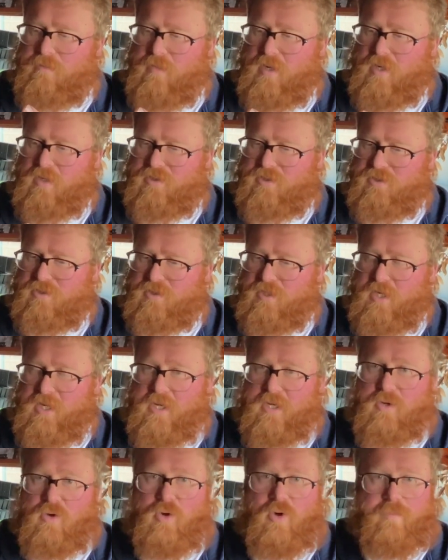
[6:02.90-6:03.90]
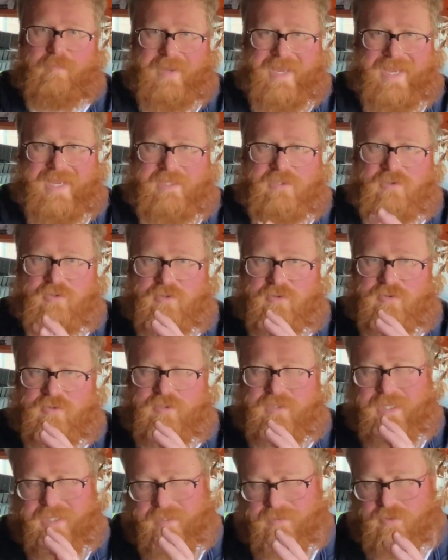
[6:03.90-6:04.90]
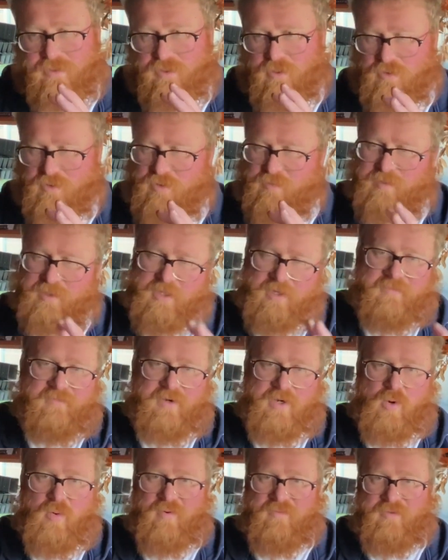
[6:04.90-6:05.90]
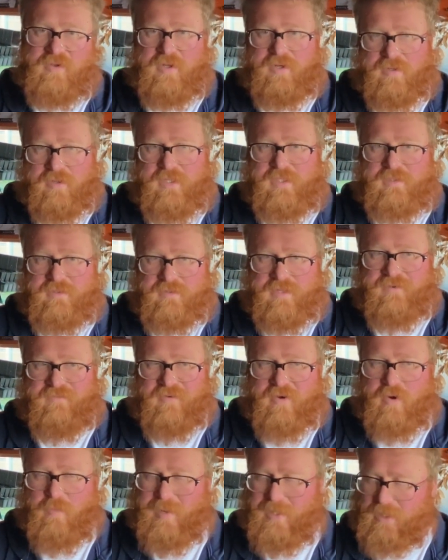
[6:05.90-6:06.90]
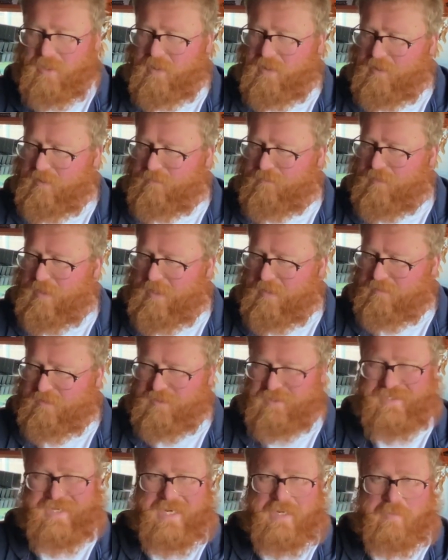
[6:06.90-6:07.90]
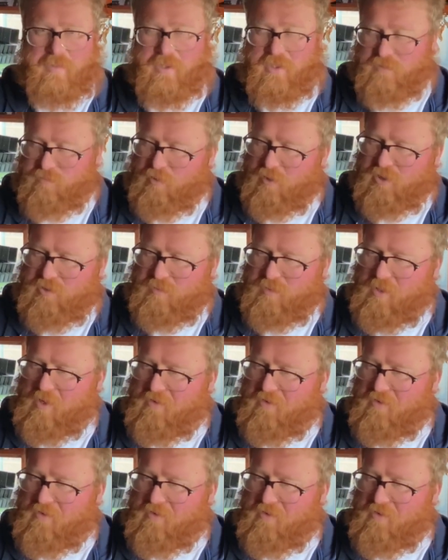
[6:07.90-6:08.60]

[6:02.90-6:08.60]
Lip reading: moss or peat or something of an equivalent as environmentally sustainable as possible,